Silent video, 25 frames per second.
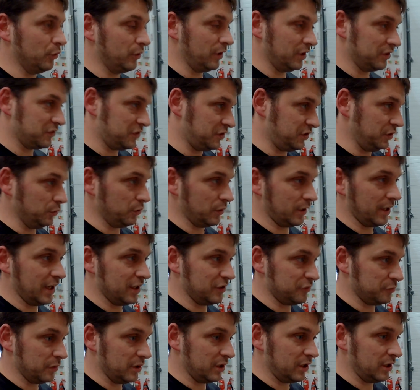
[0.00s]
They still
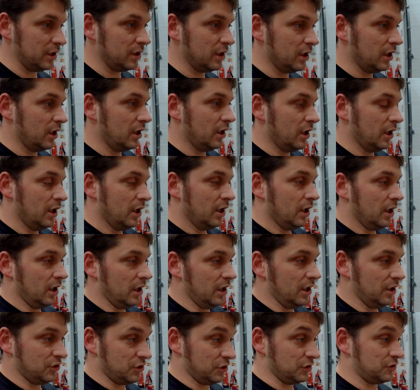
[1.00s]
gave me
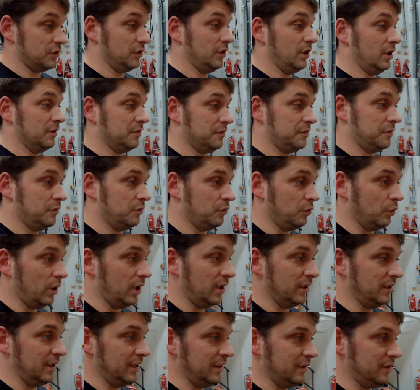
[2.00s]
just enough what
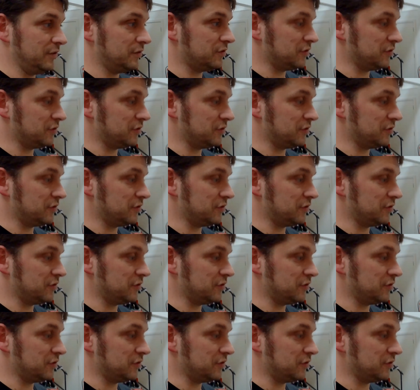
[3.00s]
I needed.